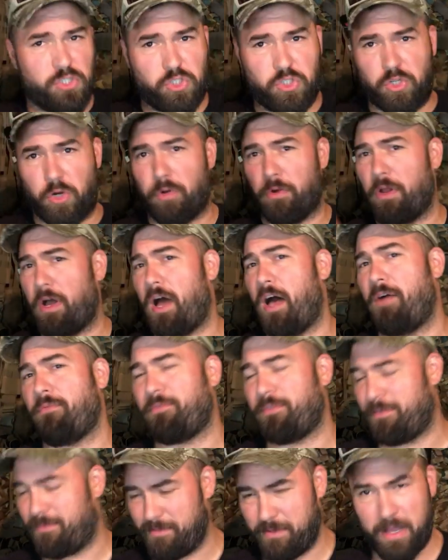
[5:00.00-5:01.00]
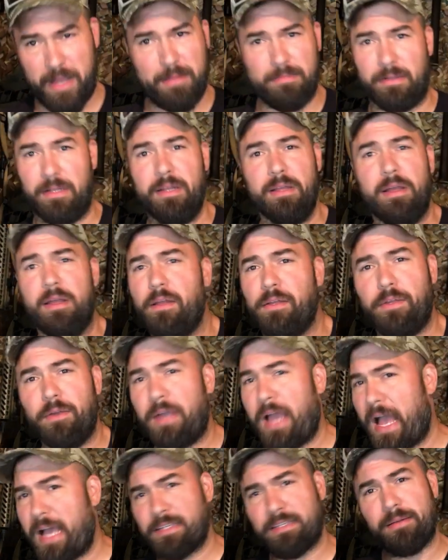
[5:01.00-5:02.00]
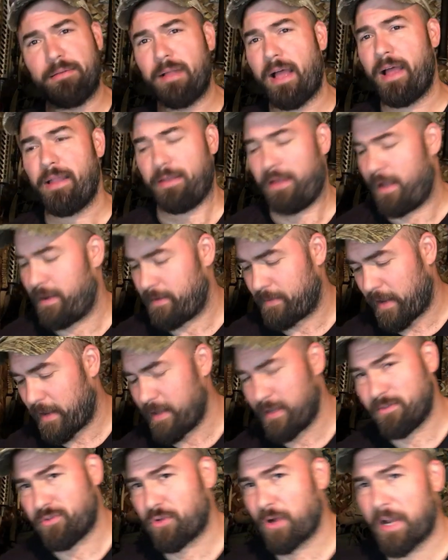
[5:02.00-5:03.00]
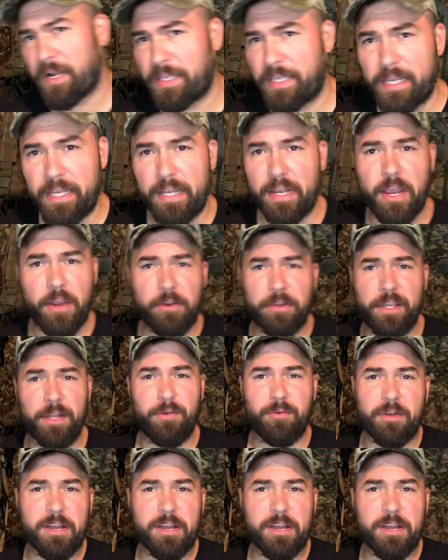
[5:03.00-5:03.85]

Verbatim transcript: his shirt off and blah. You guys, I ain't trying to get in there and get